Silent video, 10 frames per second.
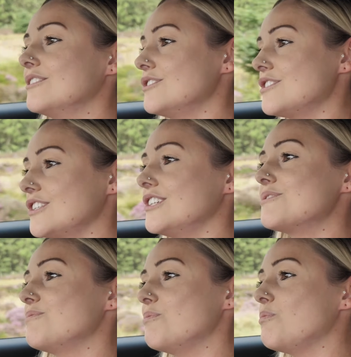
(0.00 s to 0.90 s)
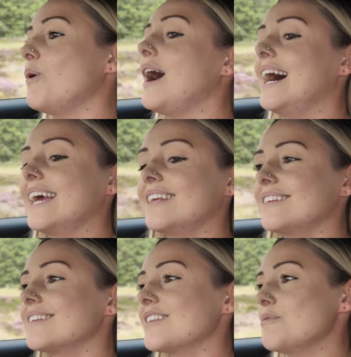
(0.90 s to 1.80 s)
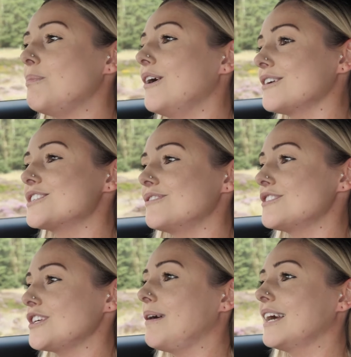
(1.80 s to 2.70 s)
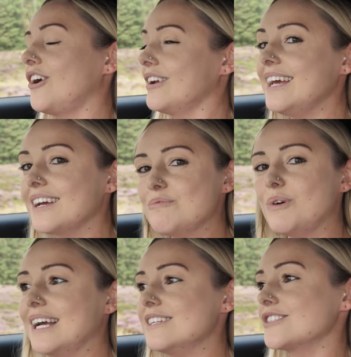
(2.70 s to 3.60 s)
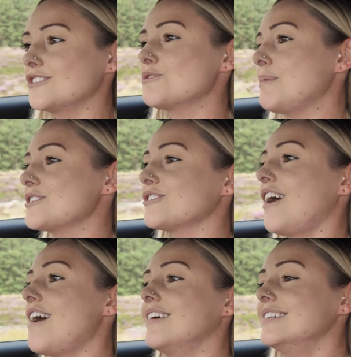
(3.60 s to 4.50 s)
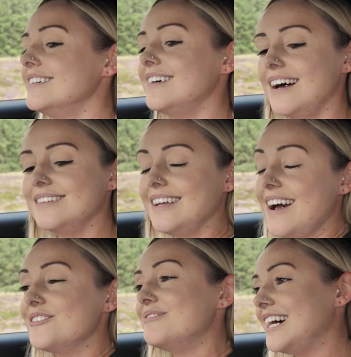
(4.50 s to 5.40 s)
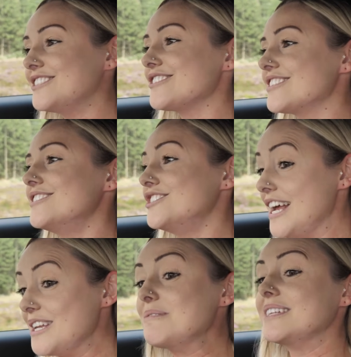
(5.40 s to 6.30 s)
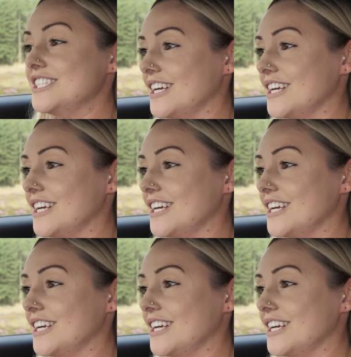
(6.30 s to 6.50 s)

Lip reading: understood why the Boxster is so iconic and why it's such a special car. And yeah, I just genuinely